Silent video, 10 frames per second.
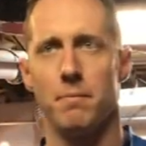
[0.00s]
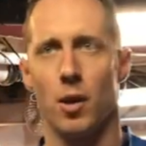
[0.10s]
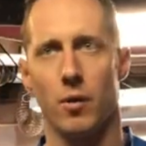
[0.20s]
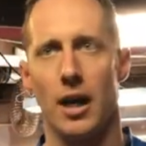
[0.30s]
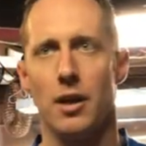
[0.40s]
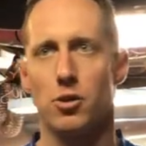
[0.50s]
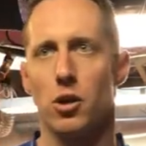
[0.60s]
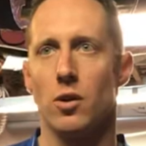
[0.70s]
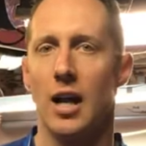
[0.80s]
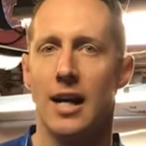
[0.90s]
Okay, so
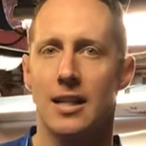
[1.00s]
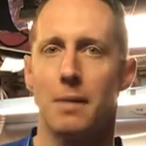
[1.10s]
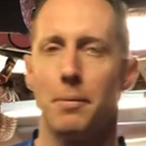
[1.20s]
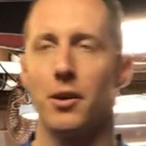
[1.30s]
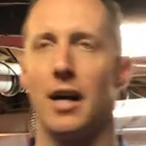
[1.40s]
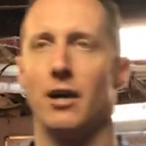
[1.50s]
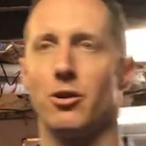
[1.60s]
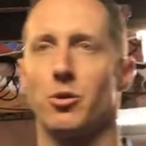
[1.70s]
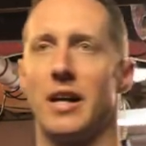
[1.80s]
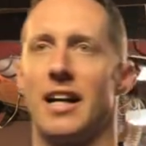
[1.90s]
you're locked up in your
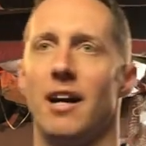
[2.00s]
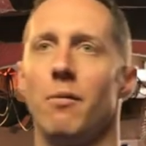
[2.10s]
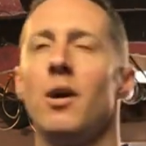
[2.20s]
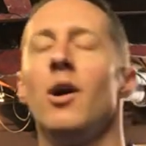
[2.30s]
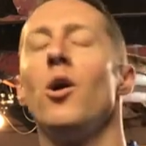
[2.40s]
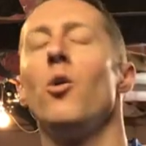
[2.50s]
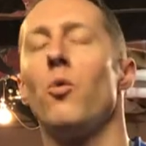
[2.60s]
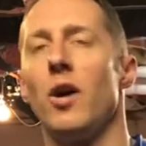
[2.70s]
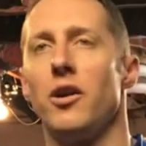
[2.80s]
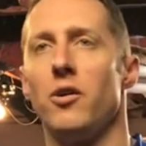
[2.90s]
house right now.
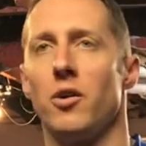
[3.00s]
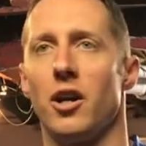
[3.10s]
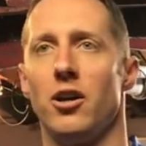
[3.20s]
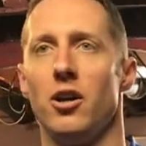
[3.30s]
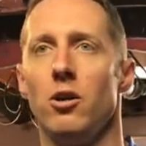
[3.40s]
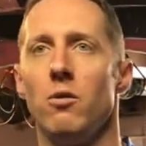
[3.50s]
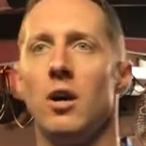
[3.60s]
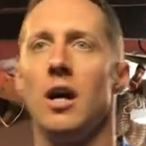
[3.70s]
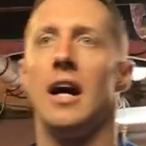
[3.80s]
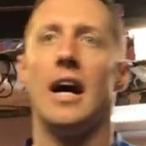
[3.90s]
What are you gonna do?
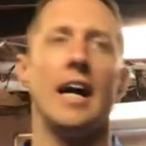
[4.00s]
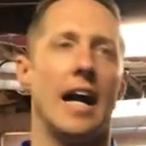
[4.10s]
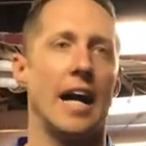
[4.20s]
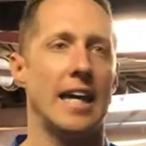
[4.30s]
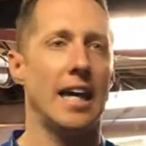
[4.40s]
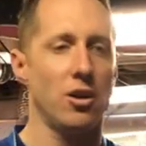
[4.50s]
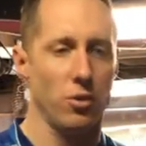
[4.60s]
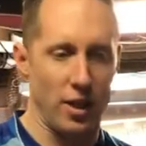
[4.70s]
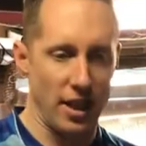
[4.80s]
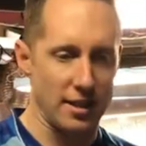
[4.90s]
Hey, I can't do
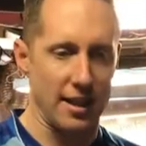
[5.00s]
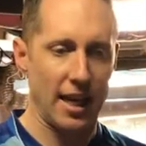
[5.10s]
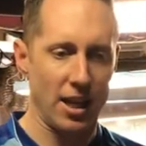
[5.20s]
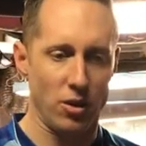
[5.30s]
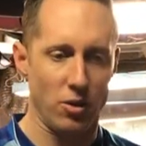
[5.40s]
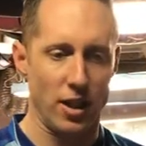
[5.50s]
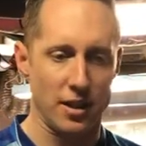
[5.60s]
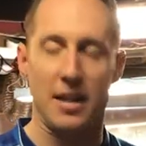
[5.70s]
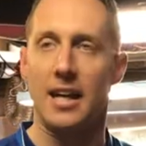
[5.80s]
this, I can't do this, and I